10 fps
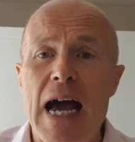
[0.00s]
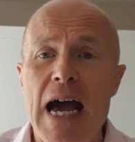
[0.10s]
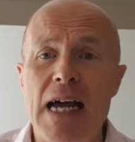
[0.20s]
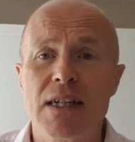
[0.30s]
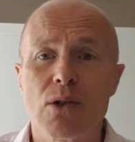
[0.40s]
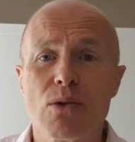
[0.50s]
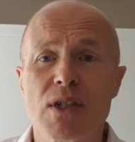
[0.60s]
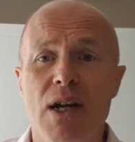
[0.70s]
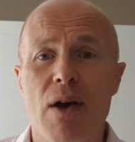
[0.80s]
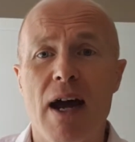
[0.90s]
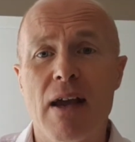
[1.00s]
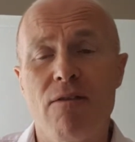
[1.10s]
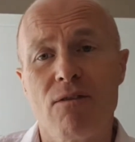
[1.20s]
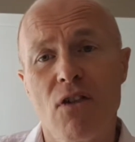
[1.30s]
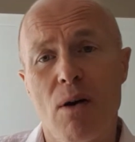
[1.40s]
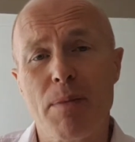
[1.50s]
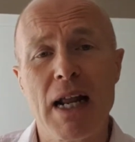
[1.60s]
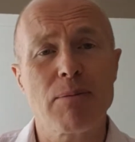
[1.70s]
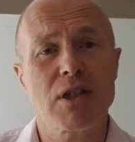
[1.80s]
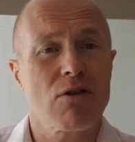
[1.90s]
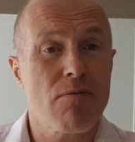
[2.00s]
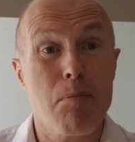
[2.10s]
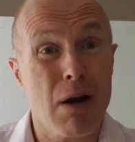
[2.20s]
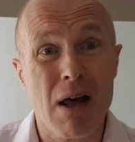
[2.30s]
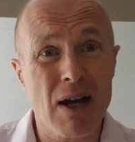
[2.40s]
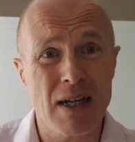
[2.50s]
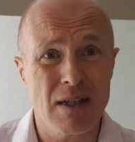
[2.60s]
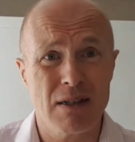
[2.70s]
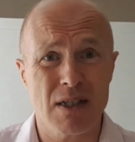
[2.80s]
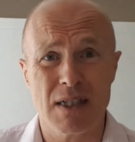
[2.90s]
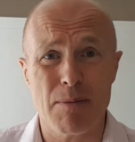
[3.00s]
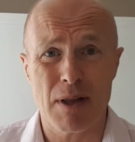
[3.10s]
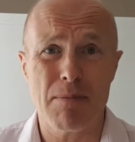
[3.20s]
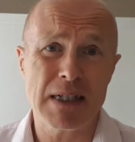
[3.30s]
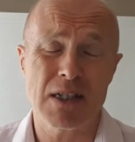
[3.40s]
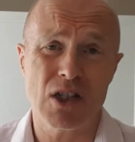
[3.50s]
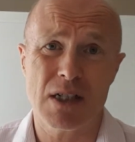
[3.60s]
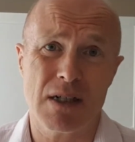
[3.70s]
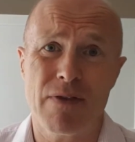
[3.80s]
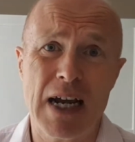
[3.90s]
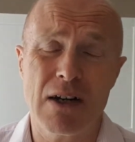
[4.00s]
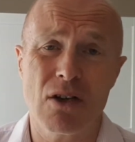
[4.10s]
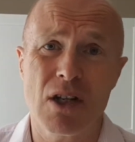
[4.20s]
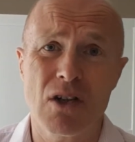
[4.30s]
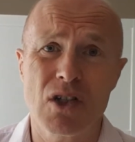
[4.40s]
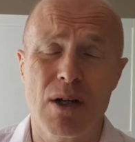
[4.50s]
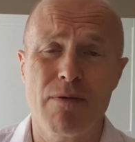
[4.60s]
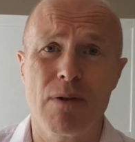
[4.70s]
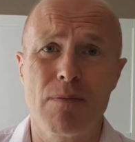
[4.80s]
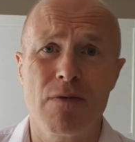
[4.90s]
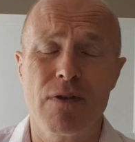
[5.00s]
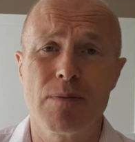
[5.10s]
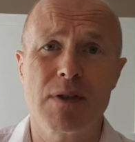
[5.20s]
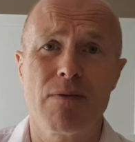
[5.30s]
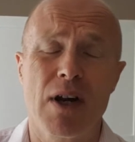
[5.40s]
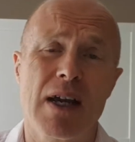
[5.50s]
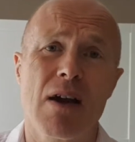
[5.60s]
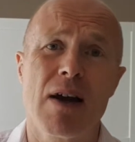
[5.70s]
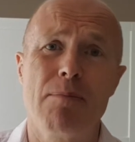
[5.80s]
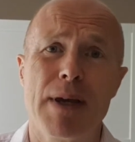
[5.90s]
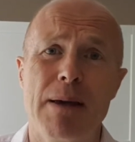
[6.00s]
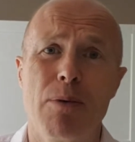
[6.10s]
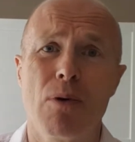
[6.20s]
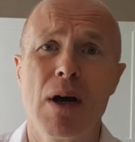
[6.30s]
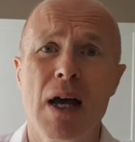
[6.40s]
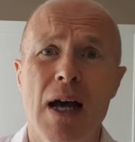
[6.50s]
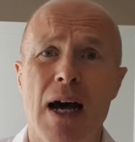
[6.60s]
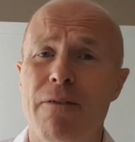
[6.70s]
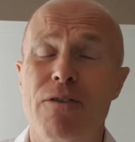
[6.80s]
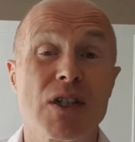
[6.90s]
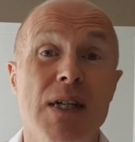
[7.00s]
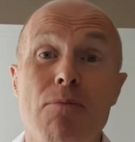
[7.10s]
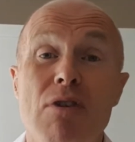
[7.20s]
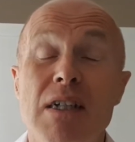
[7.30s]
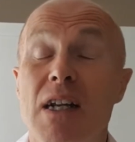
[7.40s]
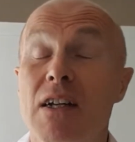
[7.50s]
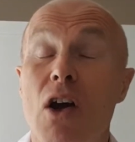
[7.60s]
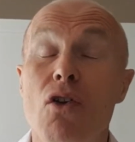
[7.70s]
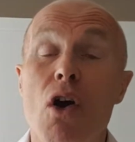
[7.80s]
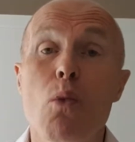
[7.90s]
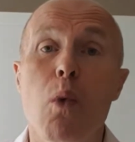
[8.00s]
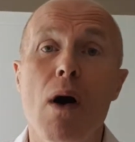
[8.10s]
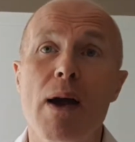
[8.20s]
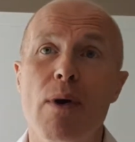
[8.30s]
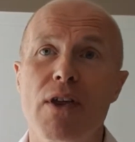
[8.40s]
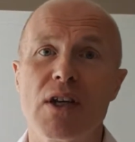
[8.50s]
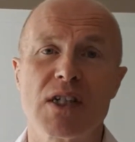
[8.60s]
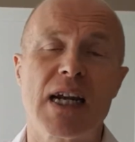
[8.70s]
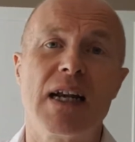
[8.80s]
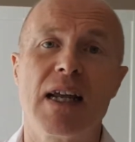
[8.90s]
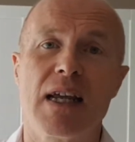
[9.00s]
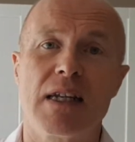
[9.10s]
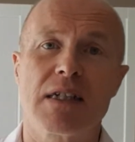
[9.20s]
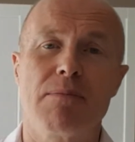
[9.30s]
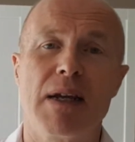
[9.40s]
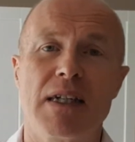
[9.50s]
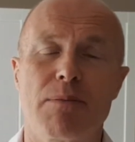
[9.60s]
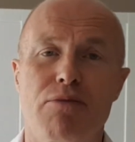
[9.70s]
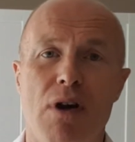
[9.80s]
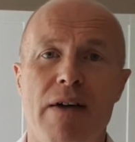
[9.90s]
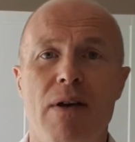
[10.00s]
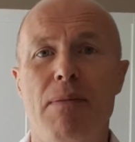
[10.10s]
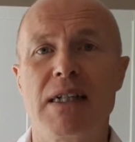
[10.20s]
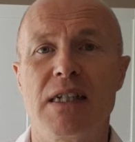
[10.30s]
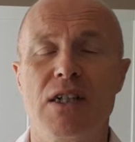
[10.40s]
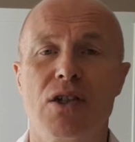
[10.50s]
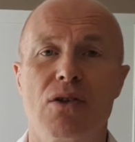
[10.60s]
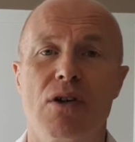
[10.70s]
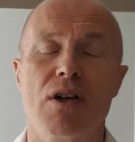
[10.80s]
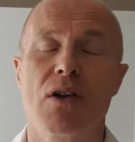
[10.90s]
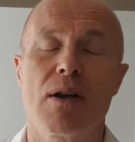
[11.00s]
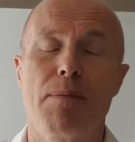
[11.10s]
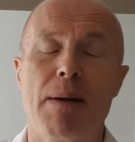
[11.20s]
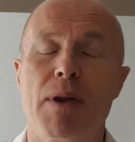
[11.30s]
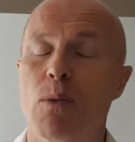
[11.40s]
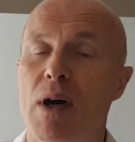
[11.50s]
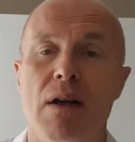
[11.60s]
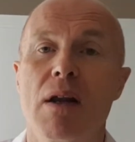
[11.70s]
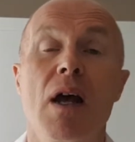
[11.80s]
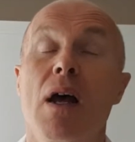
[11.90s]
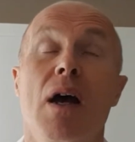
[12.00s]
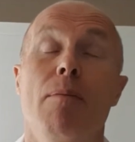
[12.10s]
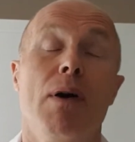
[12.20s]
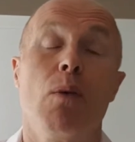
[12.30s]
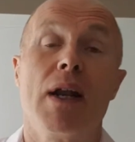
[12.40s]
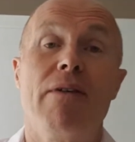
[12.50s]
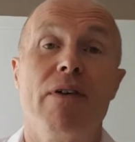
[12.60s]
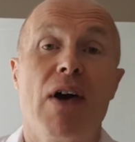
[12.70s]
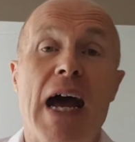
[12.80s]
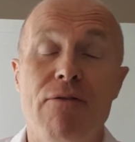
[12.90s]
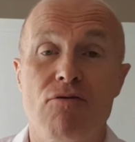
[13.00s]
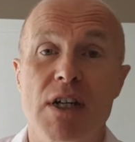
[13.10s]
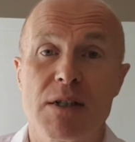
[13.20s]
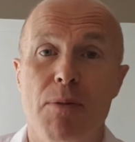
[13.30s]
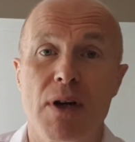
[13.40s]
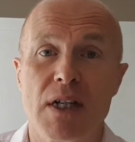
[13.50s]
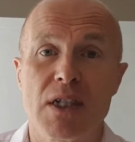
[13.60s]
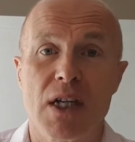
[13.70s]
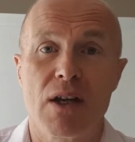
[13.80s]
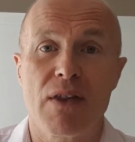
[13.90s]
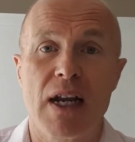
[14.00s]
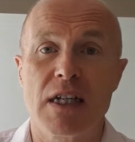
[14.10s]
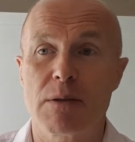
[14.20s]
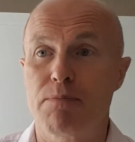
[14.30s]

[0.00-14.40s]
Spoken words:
And also, I've not been able to reply to some of the messages I've had on YouTube from some very kind people for some reason. I don't know why, whether you're sending it to me as a private message or and not a public one, but whatever. If I haven't responded to you, then